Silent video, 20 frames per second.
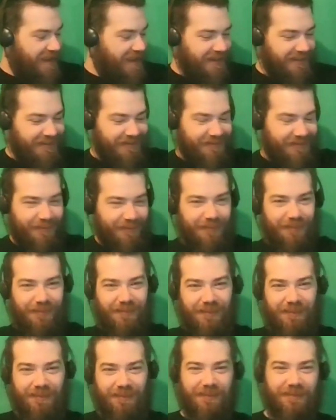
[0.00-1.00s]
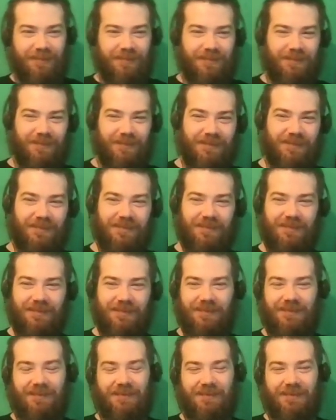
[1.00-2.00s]

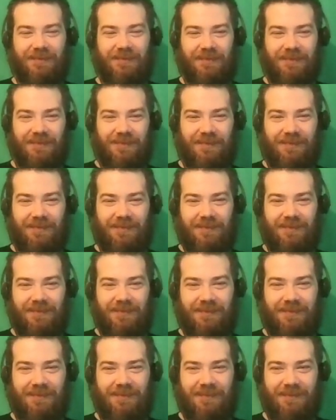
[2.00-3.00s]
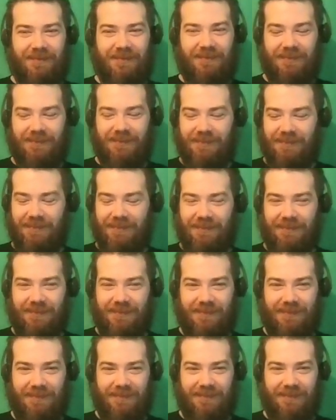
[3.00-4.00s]

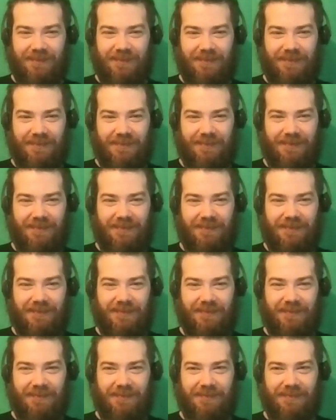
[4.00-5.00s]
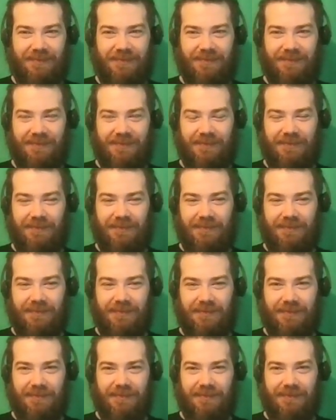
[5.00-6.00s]

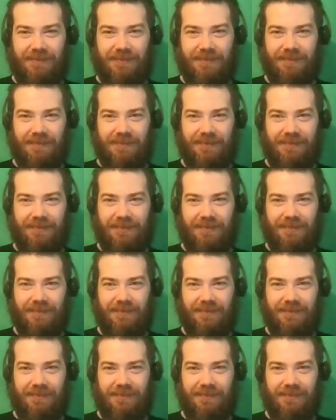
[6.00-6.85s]
This person isn't speaking.